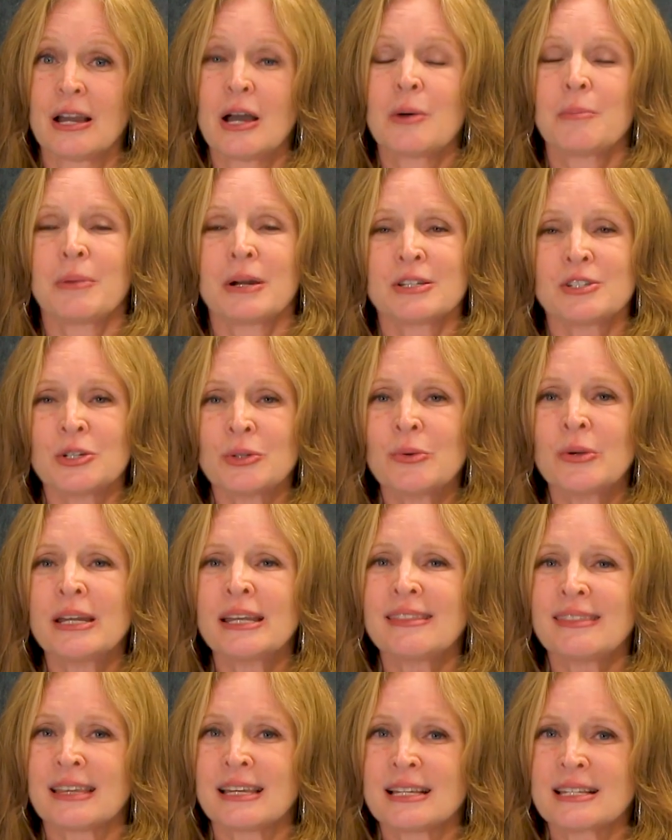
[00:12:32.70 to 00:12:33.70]
By
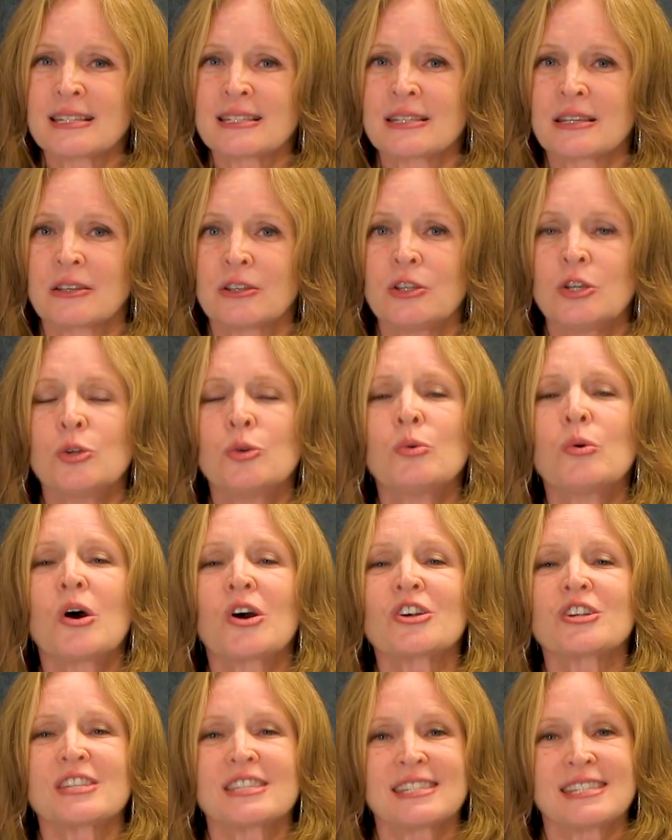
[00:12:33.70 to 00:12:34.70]
doing this, you
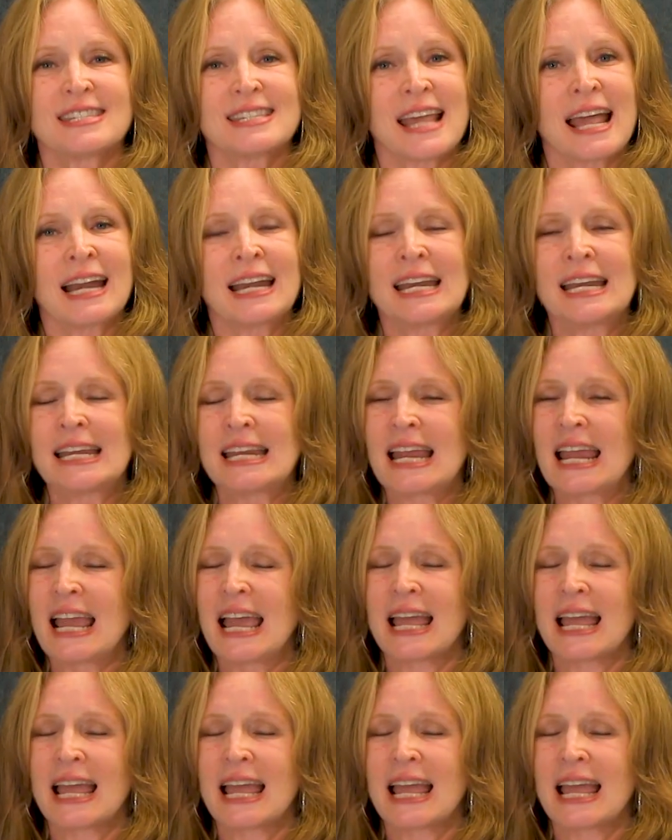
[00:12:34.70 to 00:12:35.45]
are setting